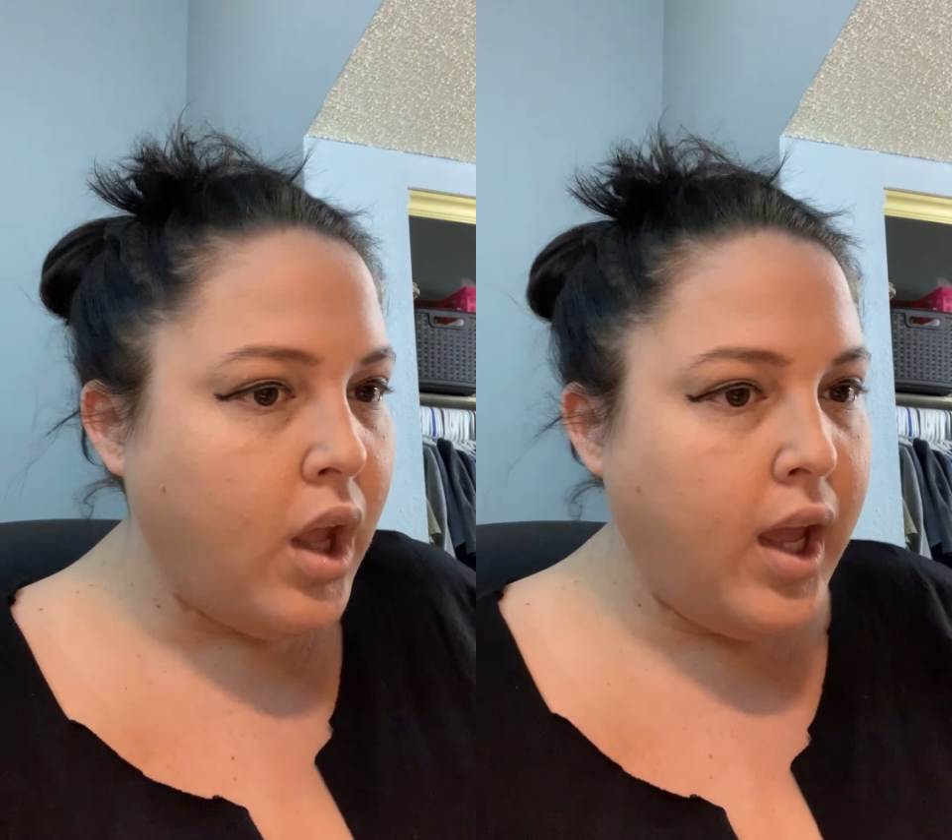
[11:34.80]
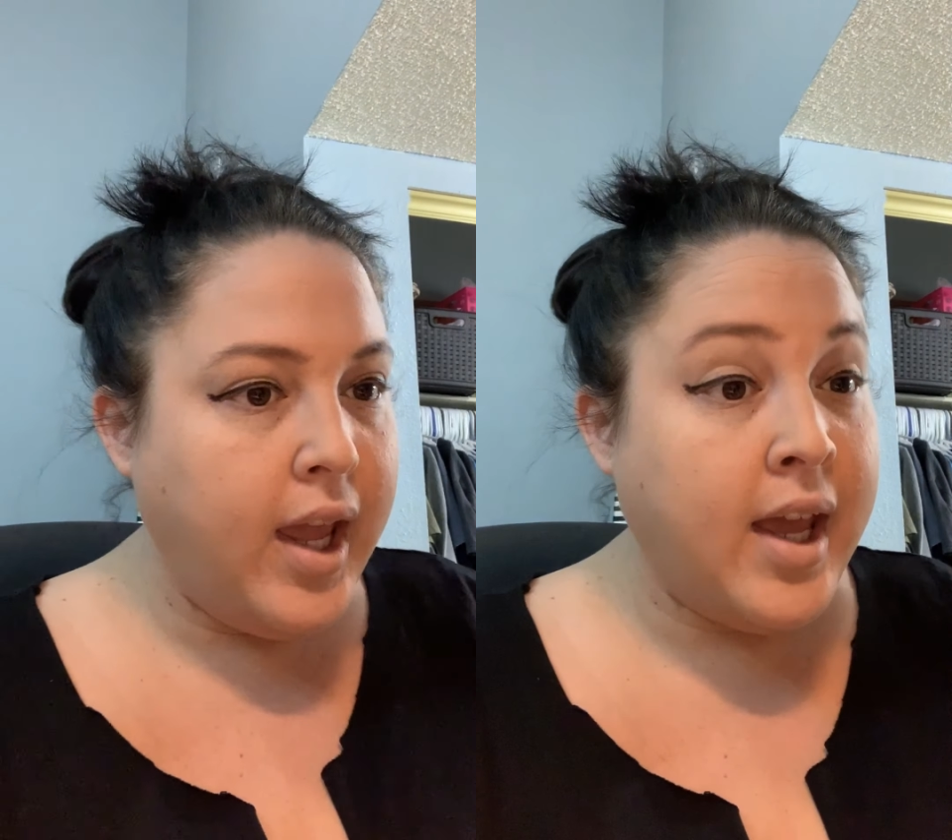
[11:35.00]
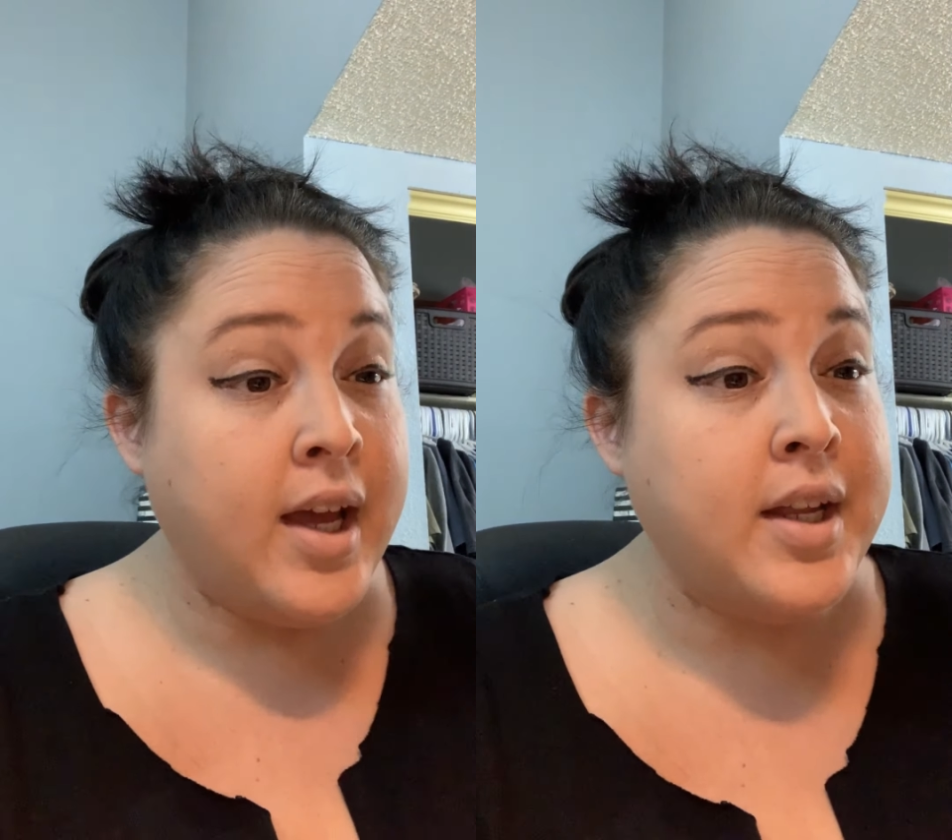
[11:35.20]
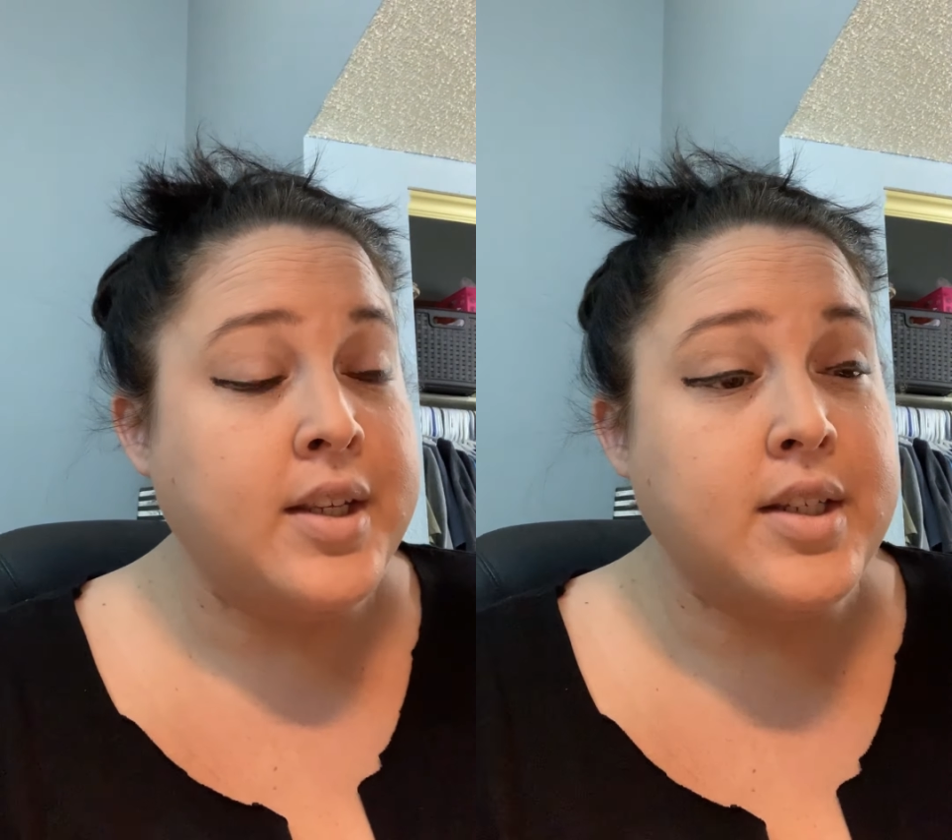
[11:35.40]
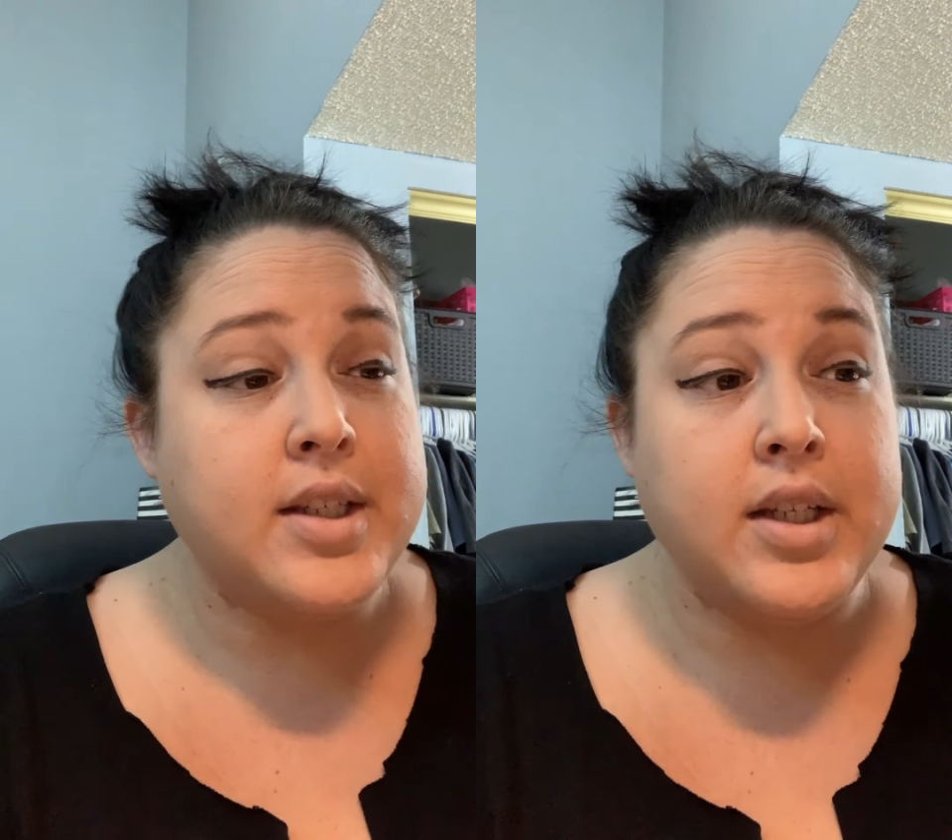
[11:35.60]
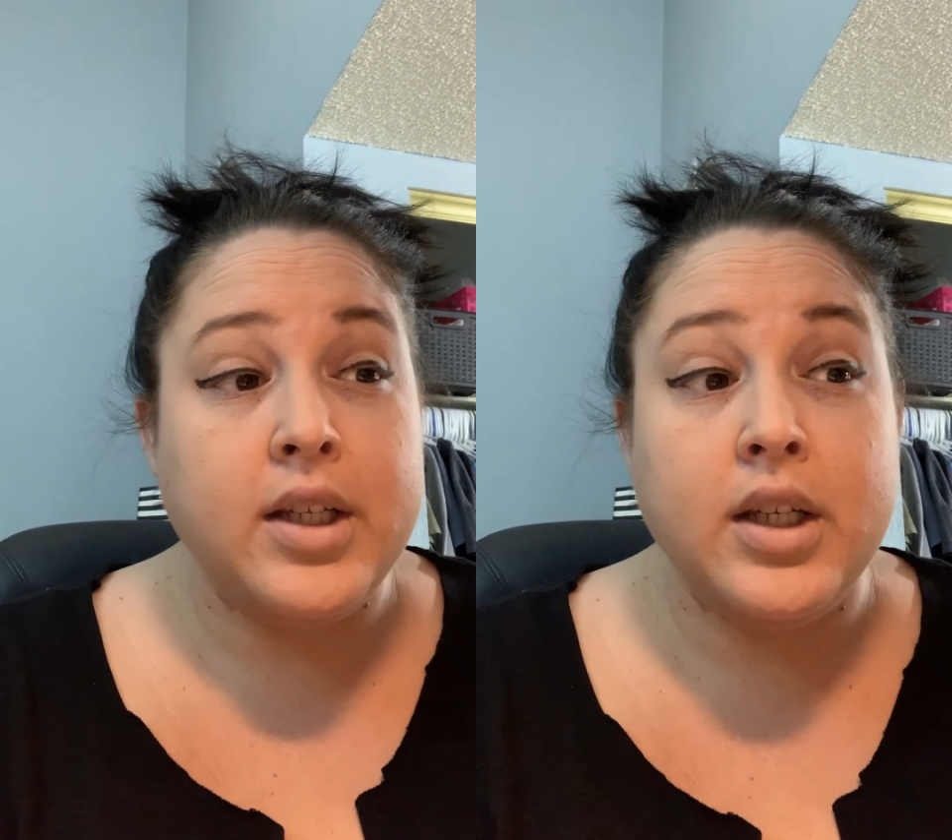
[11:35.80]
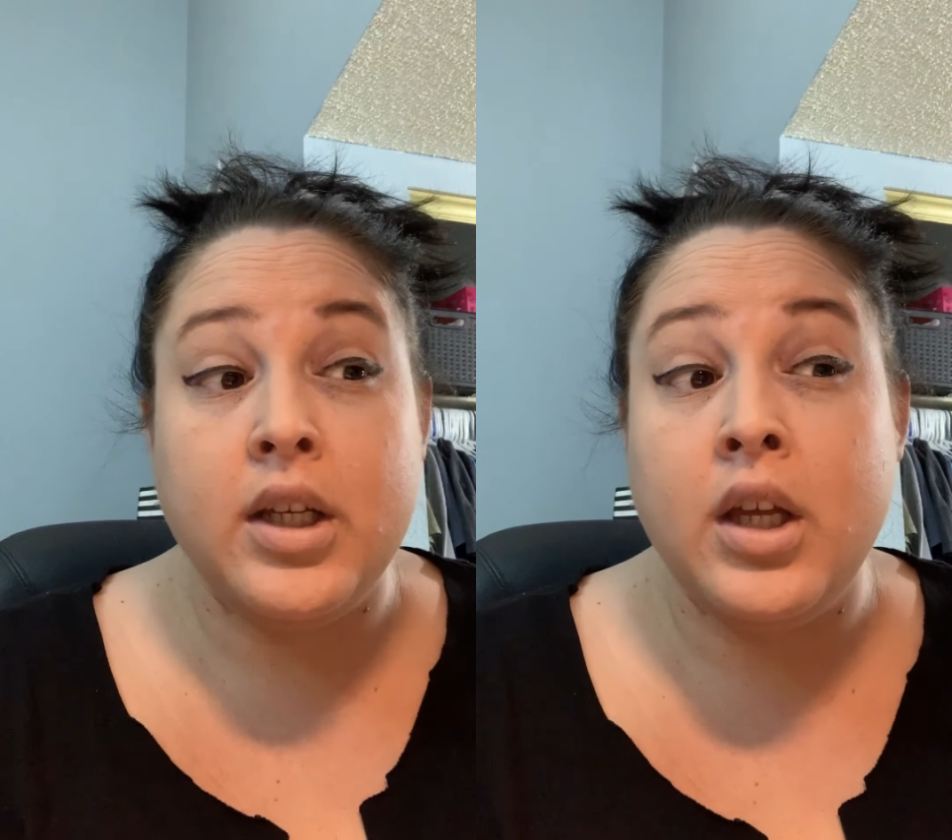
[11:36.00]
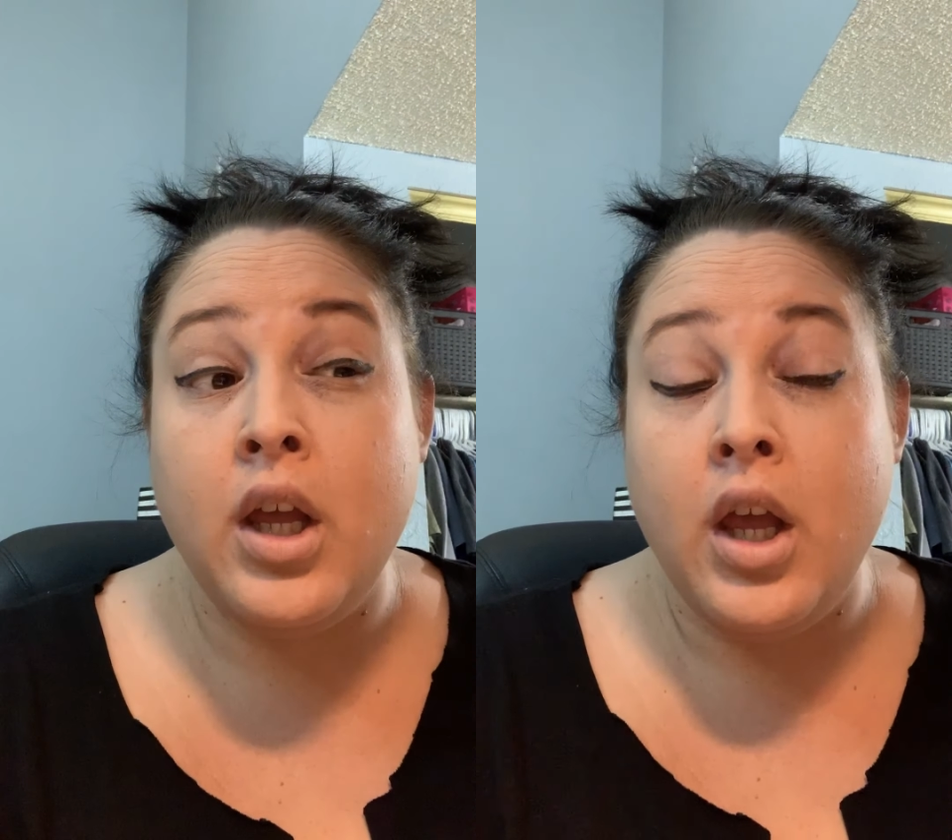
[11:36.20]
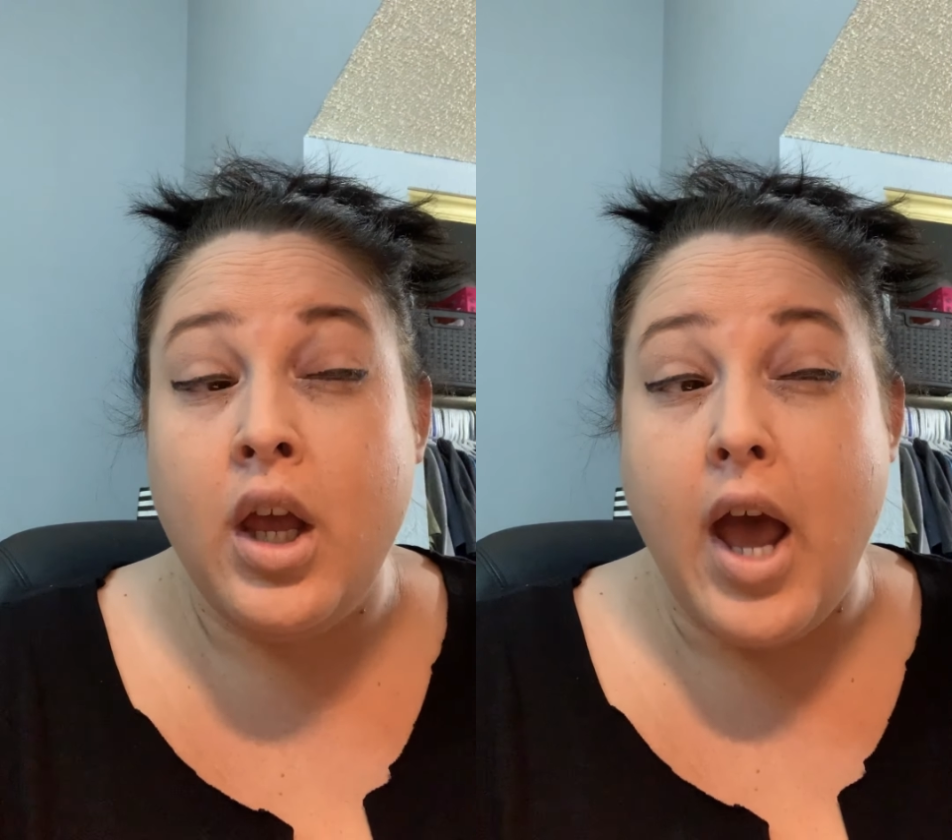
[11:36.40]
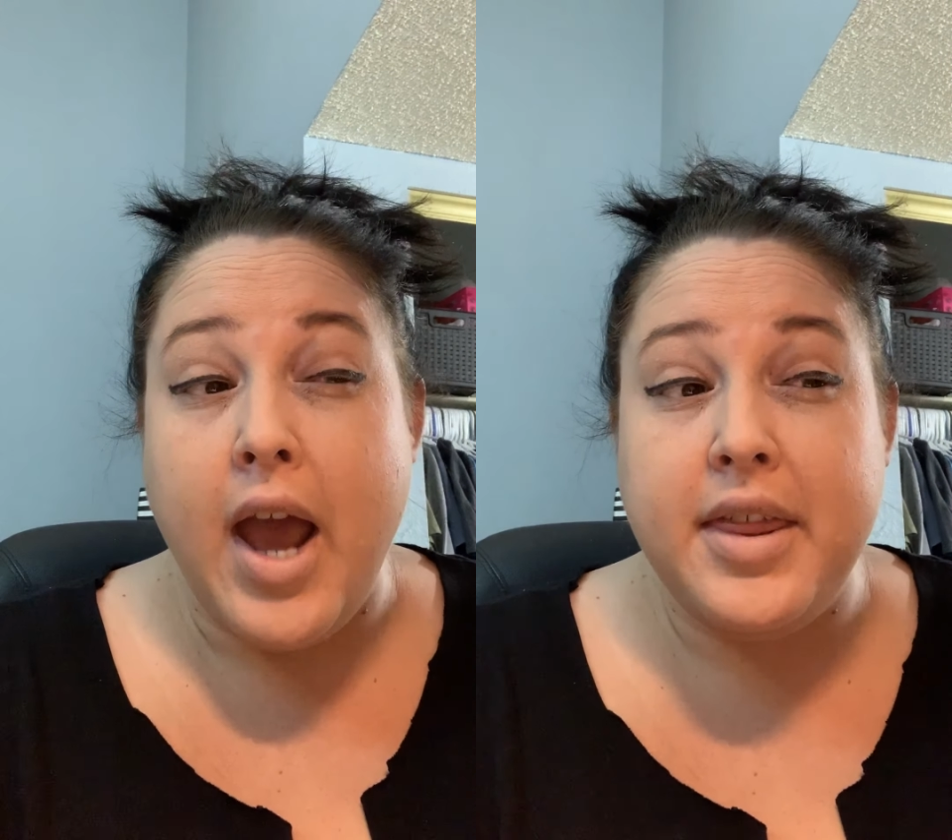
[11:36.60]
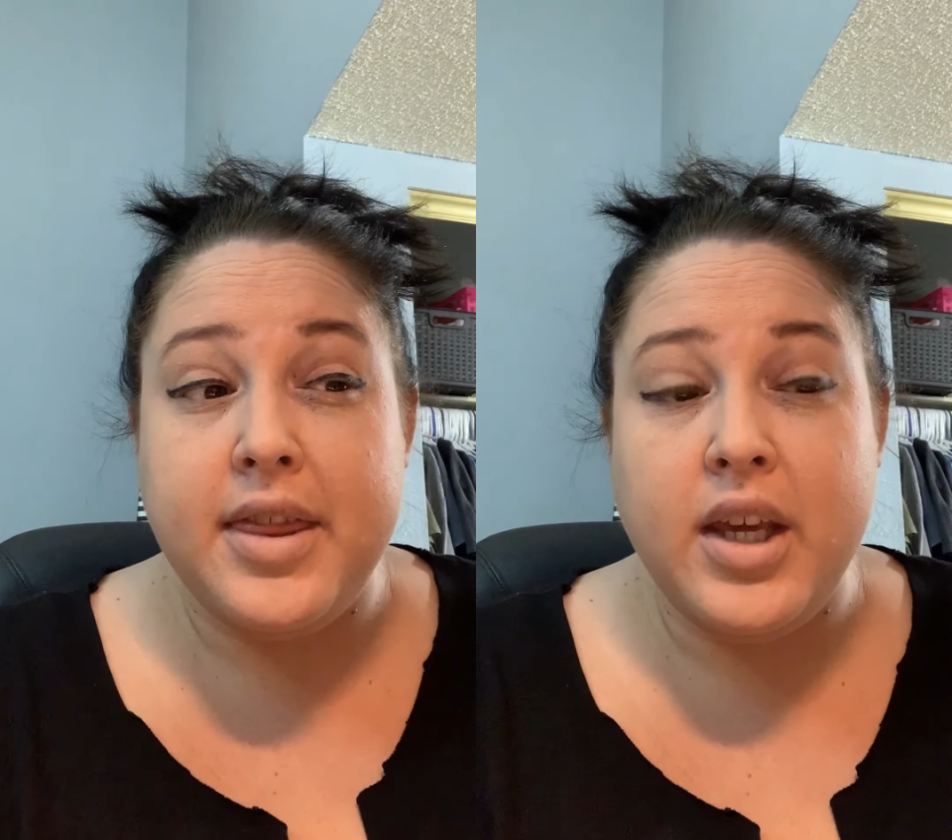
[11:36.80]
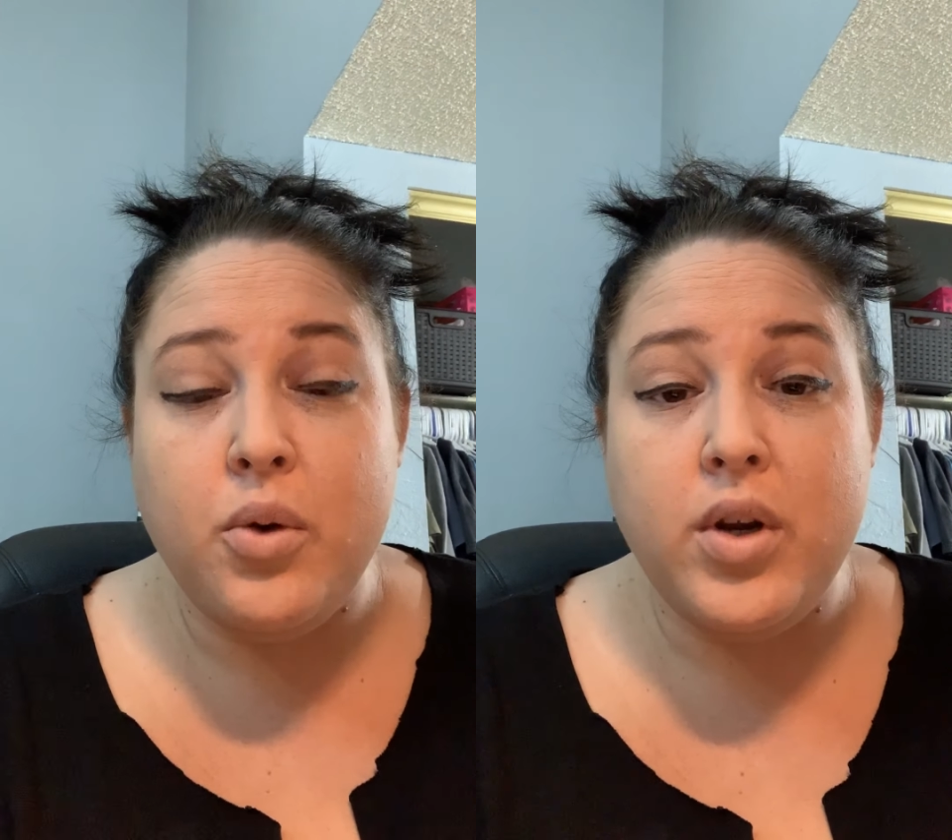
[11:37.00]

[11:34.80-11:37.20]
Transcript: And I think